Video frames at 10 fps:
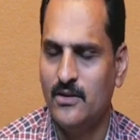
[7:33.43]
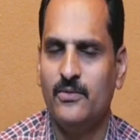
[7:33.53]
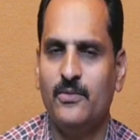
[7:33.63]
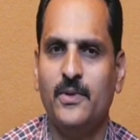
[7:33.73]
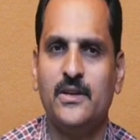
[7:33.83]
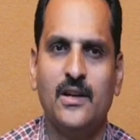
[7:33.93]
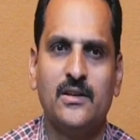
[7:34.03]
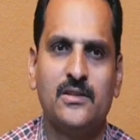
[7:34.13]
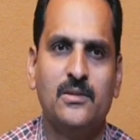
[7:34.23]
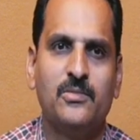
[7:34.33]
First
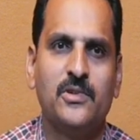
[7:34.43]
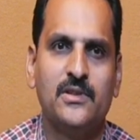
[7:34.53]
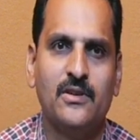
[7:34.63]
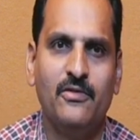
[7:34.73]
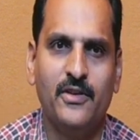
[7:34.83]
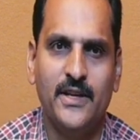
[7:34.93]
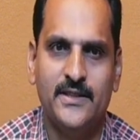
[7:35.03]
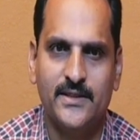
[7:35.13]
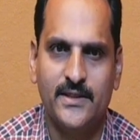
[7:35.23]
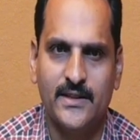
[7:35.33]
examples are
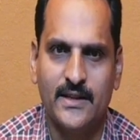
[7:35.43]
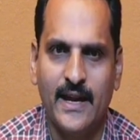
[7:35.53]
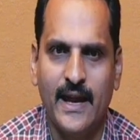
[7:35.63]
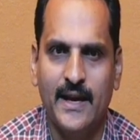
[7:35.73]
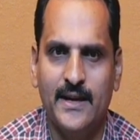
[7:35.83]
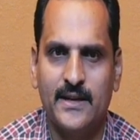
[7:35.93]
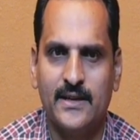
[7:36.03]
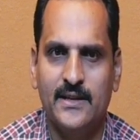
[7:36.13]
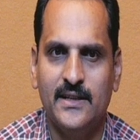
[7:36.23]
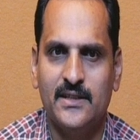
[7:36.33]
freezer, air
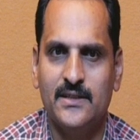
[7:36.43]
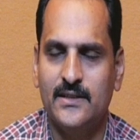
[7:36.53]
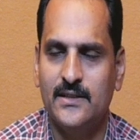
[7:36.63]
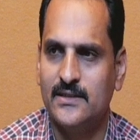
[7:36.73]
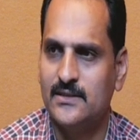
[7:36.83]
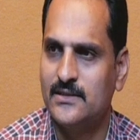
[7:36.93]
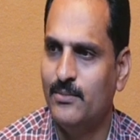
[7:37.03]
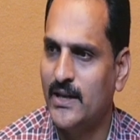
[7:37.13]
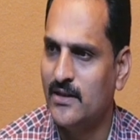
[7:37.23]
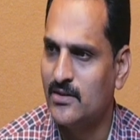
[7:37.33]
conditioners,
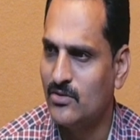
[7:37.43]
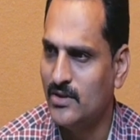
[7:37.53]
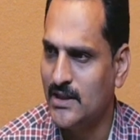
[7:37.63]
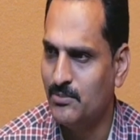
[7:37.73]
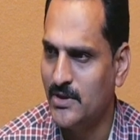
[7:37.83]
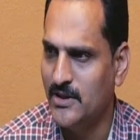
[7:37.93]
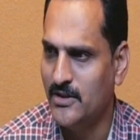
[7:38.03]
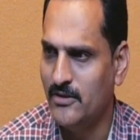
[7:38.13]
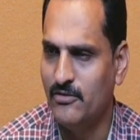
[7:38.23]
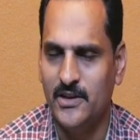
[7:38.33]
minus
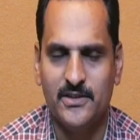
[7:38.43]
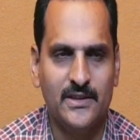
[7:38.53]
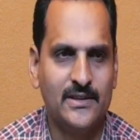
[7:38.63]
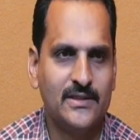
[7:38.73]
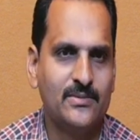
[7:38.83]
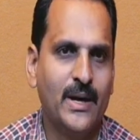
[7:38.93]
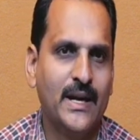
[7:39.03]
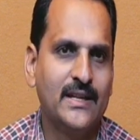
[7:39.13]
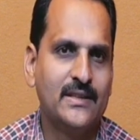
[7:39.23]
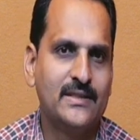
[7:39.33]
20 freezers,
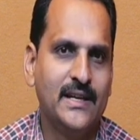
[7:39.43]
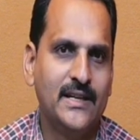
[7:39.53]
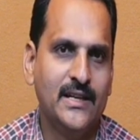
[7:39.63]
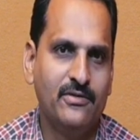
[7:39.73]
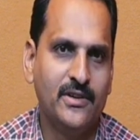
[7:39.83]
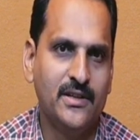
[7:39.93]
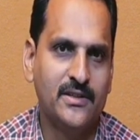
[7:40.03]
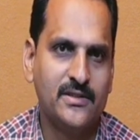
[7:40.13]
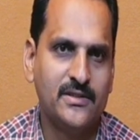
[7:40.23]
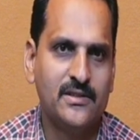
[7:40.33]
minus 80
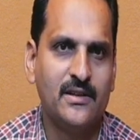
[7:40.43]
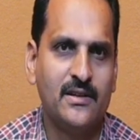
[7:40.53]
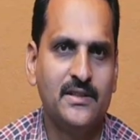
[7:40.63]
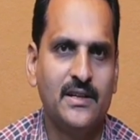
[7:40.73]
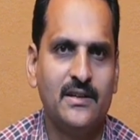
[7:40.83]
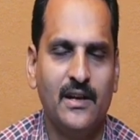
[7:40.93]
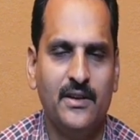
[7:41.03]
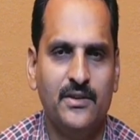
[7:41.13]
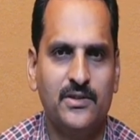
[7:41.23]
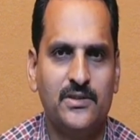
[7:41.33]
freezers. These are the generally
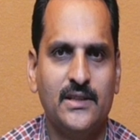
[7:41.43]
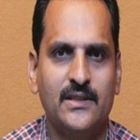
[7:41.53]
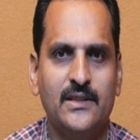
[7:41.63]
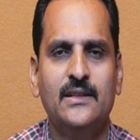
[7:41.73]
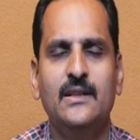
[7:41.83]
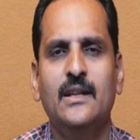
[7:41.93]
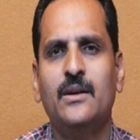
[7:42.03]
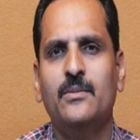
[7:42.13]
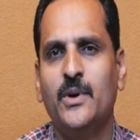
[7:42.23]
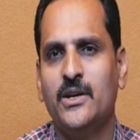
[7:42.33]
used in the
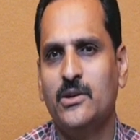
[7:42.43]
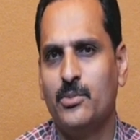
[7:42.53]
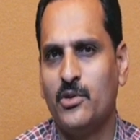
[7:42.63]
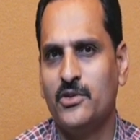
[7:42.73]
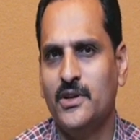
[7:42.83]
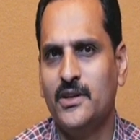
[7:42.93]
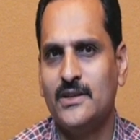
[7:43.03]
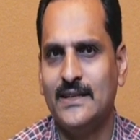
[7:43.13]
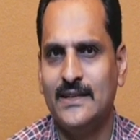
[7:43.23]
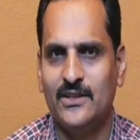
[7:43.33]
bioprocess
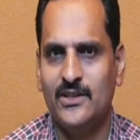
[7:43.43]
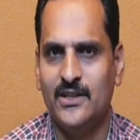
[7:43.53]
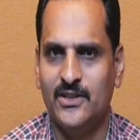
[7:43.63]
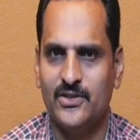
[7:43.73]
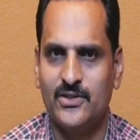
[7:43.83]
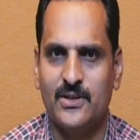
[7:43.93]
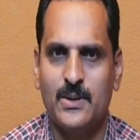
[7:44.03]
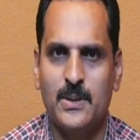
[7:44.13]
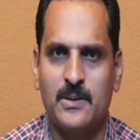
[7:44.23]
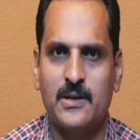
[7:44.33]
industries.
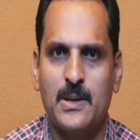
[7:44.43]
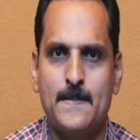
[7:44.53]
Okay.